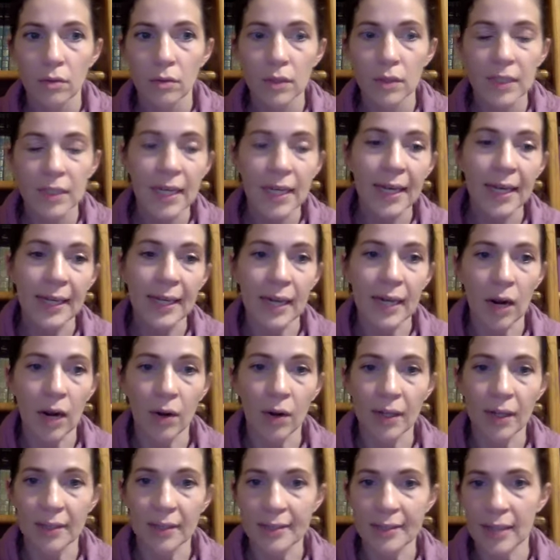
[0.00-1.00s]
taken out
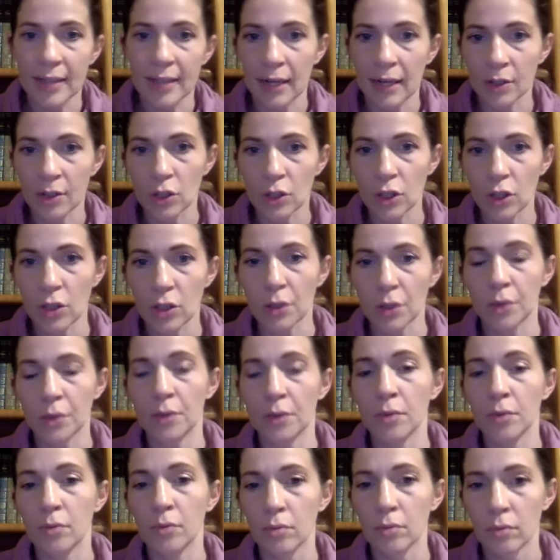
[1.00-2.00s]
and sent
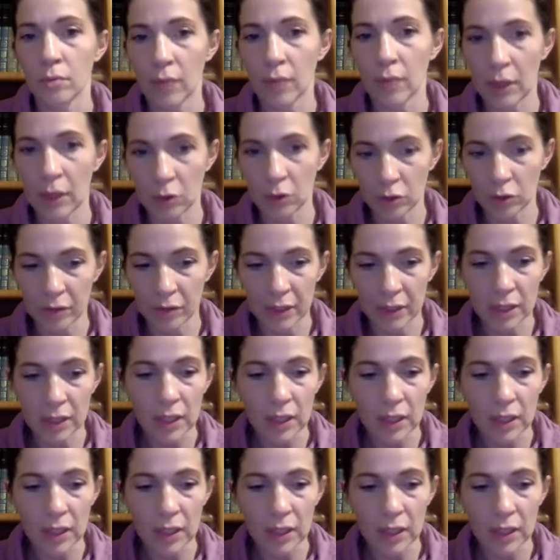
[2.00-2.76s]
to Auschwitz.